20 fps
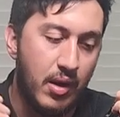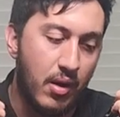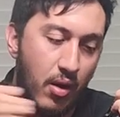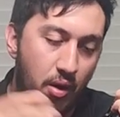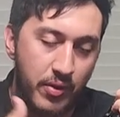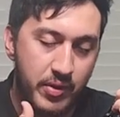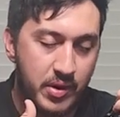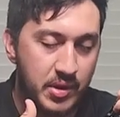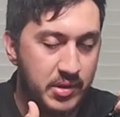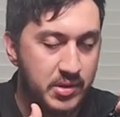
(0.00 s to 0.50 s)
All
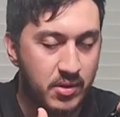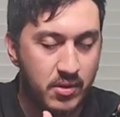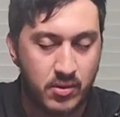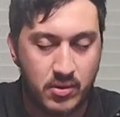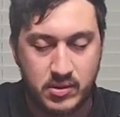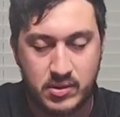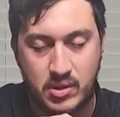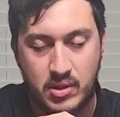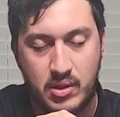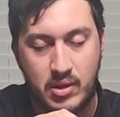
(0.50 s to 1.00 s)
the
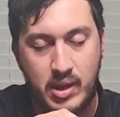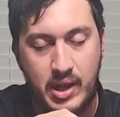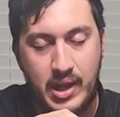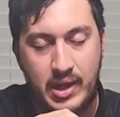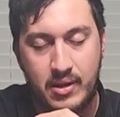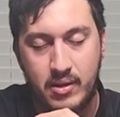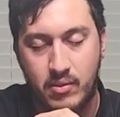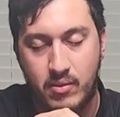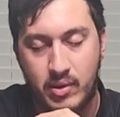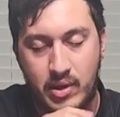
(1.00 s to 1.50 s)
internals are going to
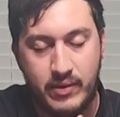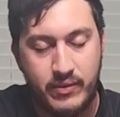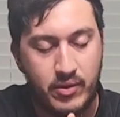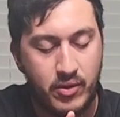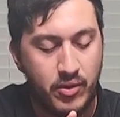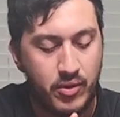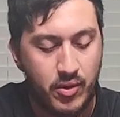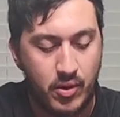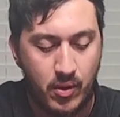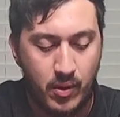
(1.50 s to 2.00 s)
handle whatever you
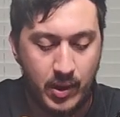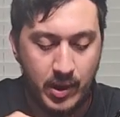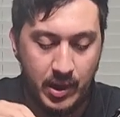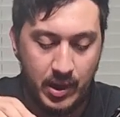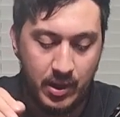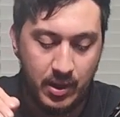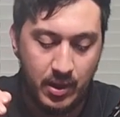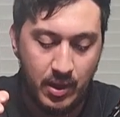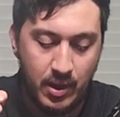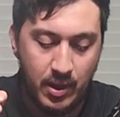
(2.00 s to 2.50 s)
throw at
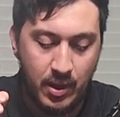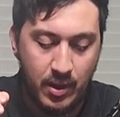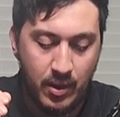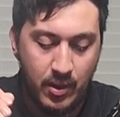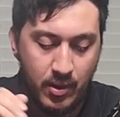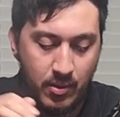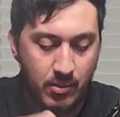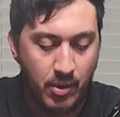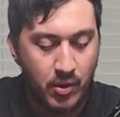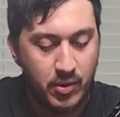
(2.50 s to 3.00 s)
it.
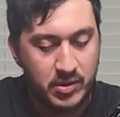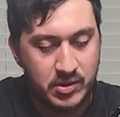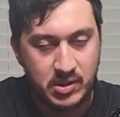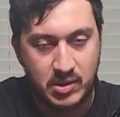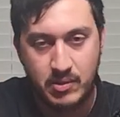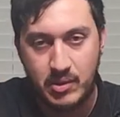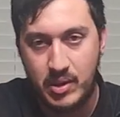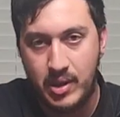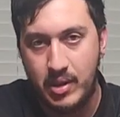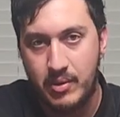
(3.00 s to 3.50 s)
The motor's going
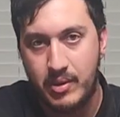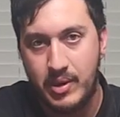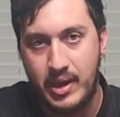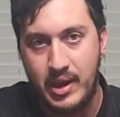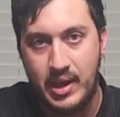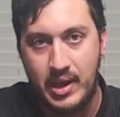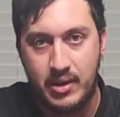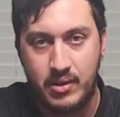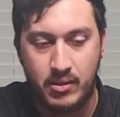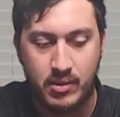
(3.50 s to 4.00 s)
to be able to
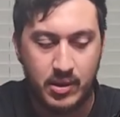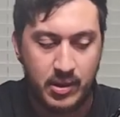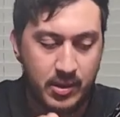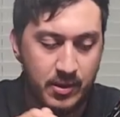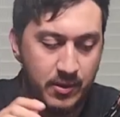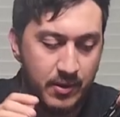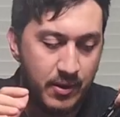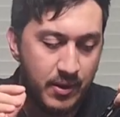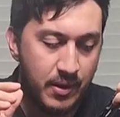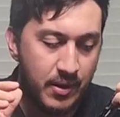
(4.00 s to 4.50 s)
handle
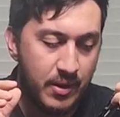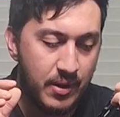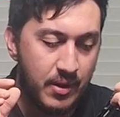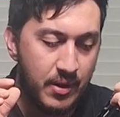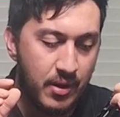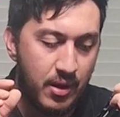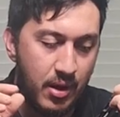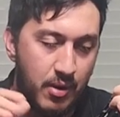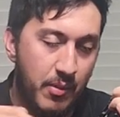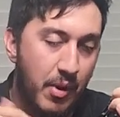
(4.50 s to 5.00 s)
it
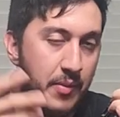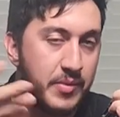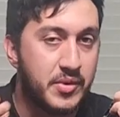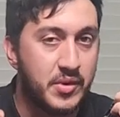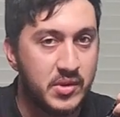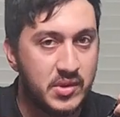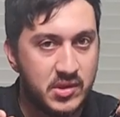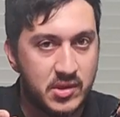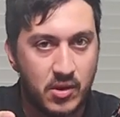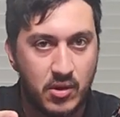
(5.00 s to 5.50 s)
um, up to
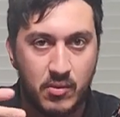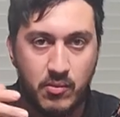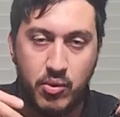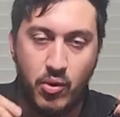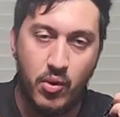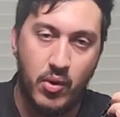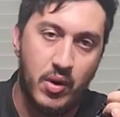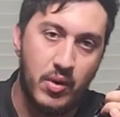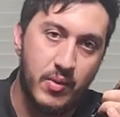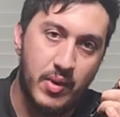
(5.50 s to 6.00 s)
a certain
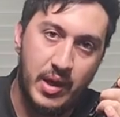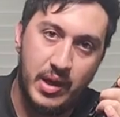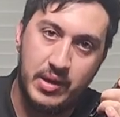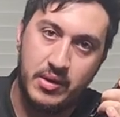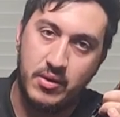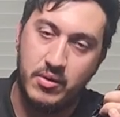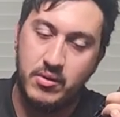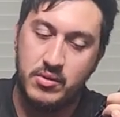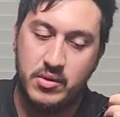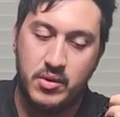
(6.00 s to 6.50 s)
point, right?
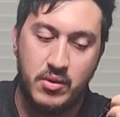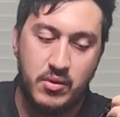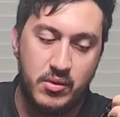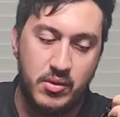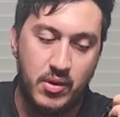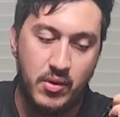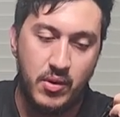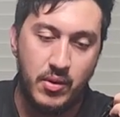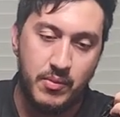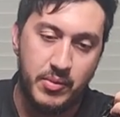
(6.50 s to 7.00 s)
Don't don't
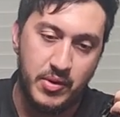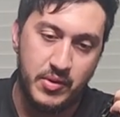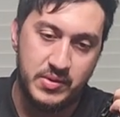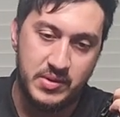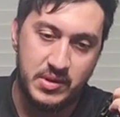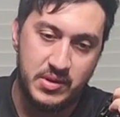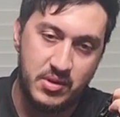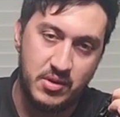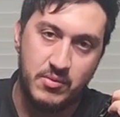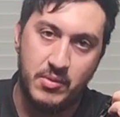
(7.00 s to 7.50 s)
don't abuse
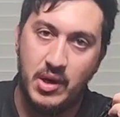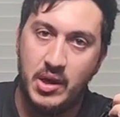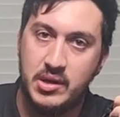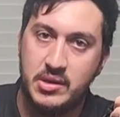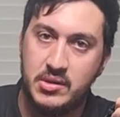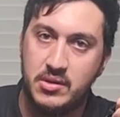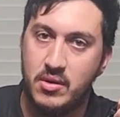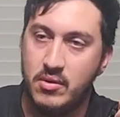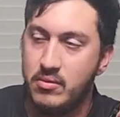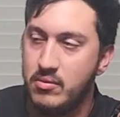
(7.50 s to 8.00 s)
it too
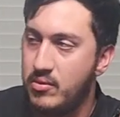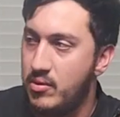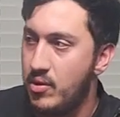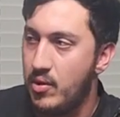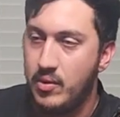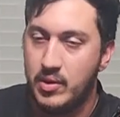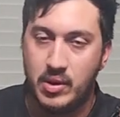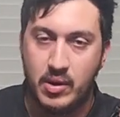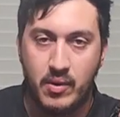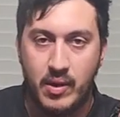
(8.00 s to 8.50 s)
much. Don't throw
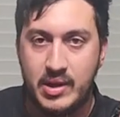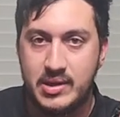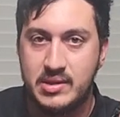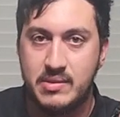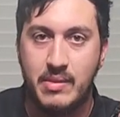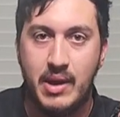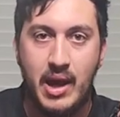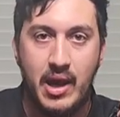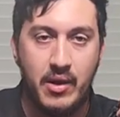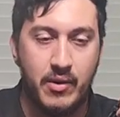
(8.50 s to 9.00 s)
in a crazy
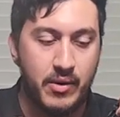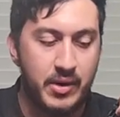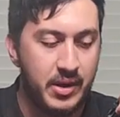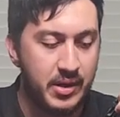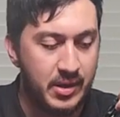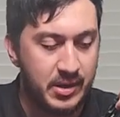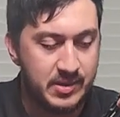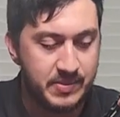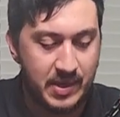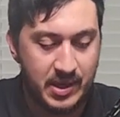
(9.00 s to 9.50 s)
battery and
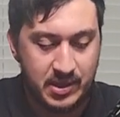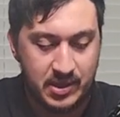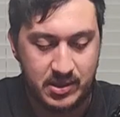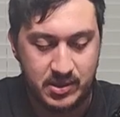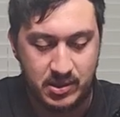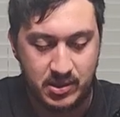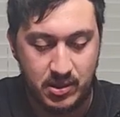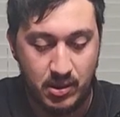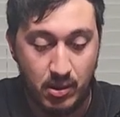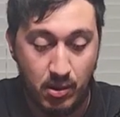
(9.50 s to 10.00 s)
expect it
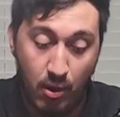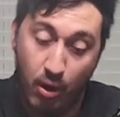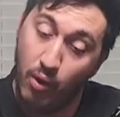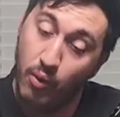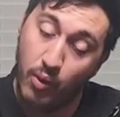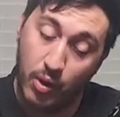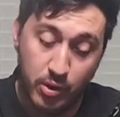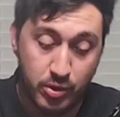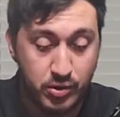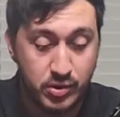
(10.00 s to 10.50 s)
to. Oh
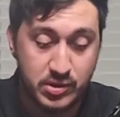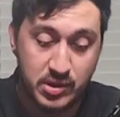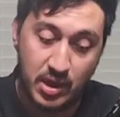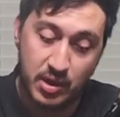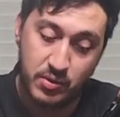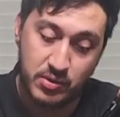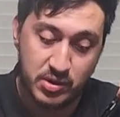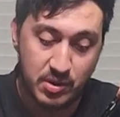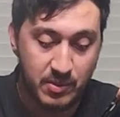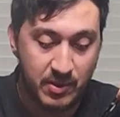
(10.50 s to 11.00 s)
well, you said it
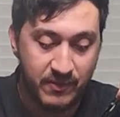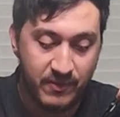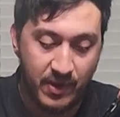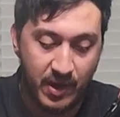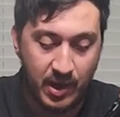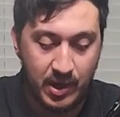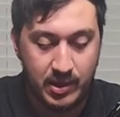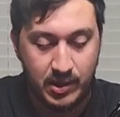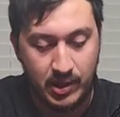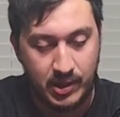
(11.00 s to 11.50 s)
was gonna be
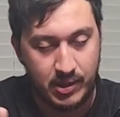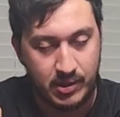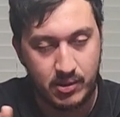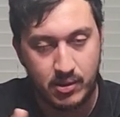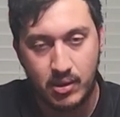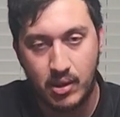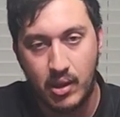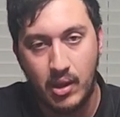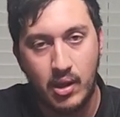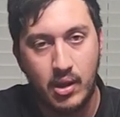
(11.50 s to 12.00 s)
fine. Like,
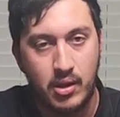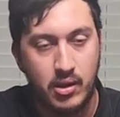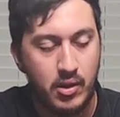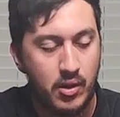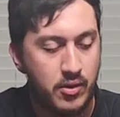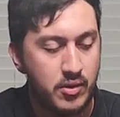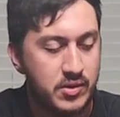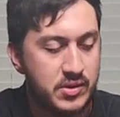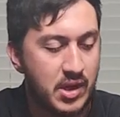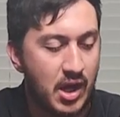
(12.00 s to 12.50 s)
you know,
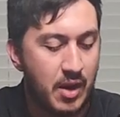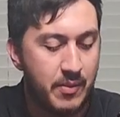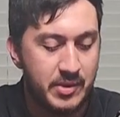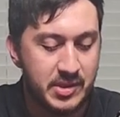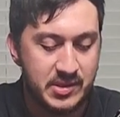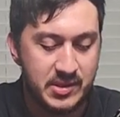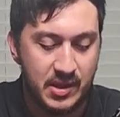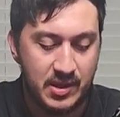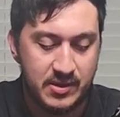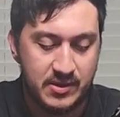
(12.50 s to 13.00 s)
use common
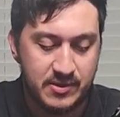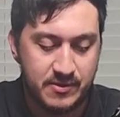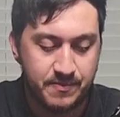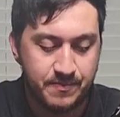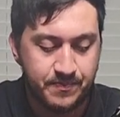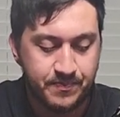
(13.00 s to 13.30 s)
sense.